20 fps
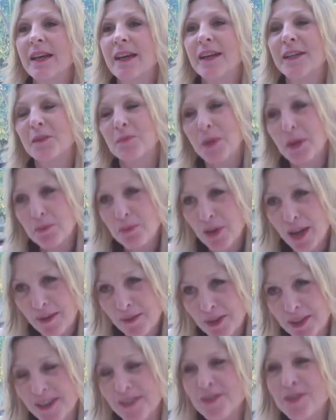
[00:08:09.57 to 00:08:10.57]
And in my
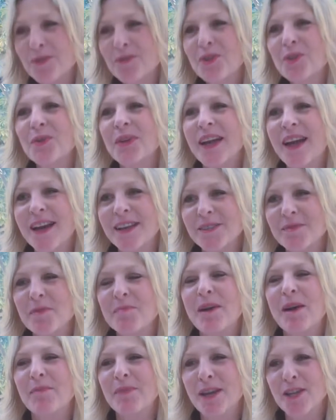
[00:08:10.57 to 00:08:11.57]
private interview, he asked me
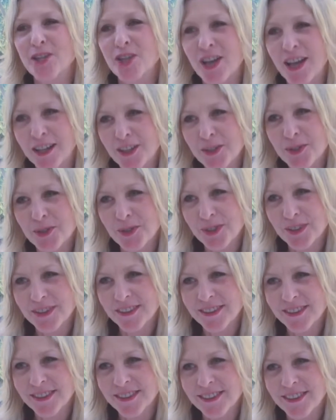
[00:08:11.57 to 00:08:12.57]
about my childhood.
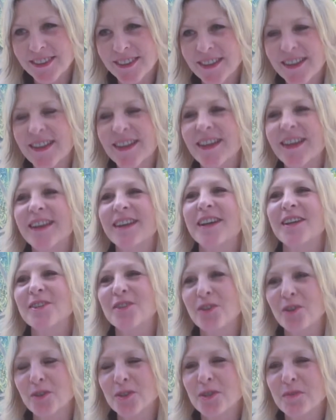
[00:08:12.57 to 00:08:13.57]
And I
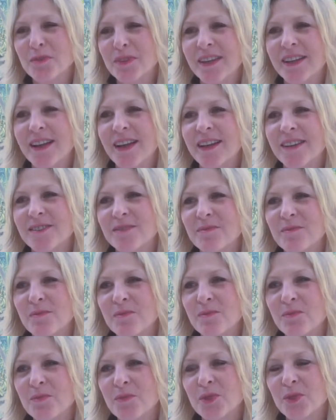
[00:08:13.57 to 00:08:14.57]
told him that I
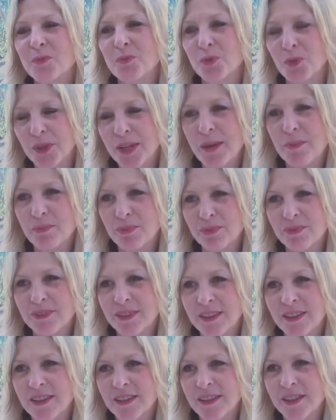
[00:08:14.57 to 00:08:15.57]
was brought up
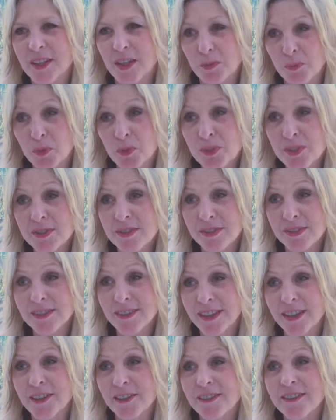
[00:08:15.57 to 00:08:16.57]
in a
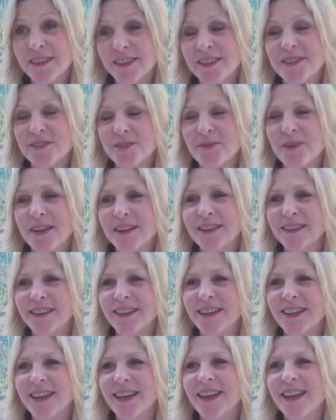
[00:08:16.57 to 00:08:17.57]
kibbutz here in Israel.
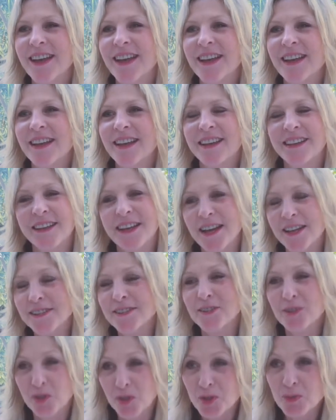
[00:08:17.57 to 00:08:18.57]
And he
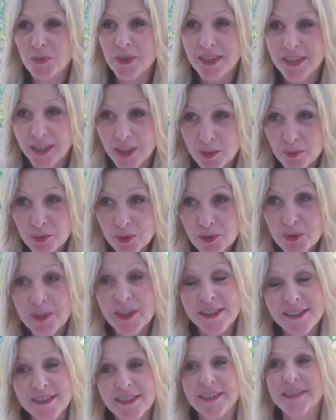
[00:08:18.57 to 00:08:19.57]
asked, do you speak Hebrew? And
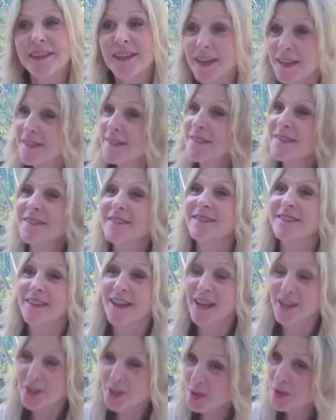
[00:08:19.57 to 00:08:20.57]
I said, yes,
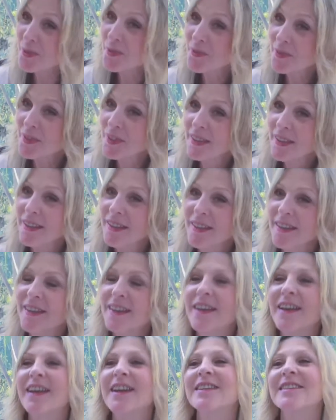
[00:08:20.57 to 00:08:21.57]
I do.
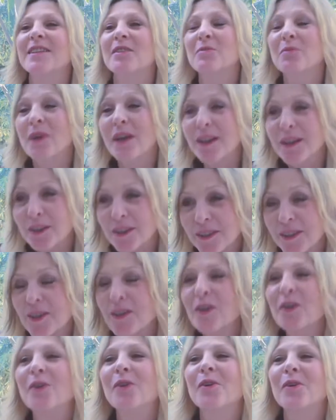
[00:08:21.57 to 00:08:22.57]
And he said, well,
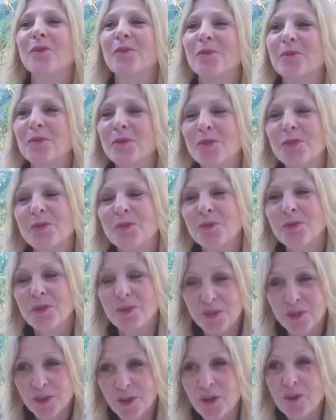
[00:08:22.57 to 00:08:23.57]
would you
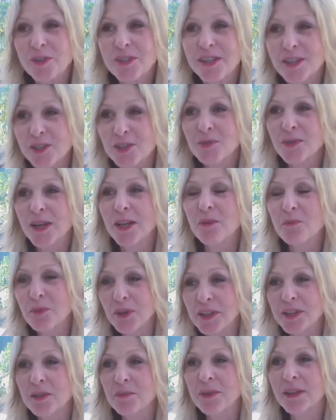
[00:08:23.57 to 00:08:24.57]
go to Israel and
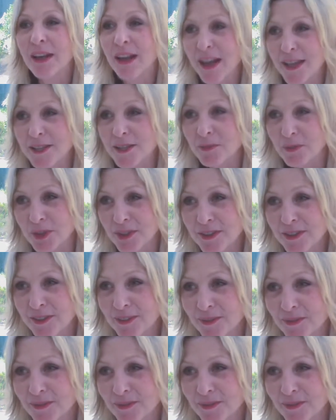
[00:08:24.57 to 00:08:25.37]
bring them enlightenment?